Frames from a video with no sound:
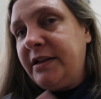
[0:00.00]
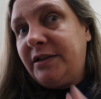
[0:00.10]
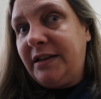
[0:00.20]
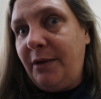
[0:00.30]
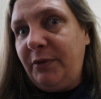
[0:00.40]

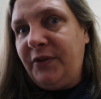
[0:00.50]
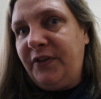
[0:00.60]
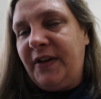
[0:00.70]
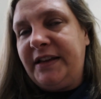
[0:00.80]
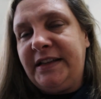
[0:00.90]
So that was
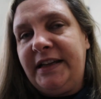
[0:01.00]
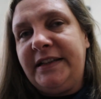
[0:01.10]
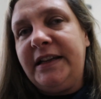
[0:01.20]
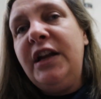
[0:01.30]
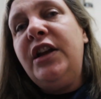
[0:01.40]
very
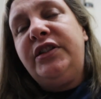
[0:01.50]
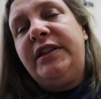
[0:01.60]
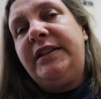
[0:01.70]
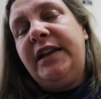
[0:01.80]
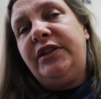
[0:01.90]
fascinating. So
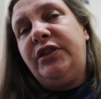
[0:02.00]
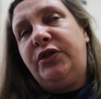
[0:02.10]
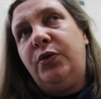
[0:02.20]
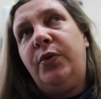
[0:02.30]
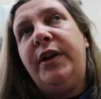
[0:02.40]
this tells the
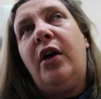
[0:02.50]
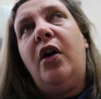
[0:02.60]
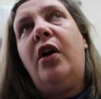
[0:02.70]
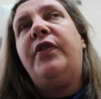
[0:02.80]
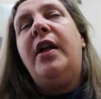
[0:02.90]
story
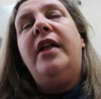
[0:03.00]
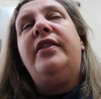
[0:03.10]
of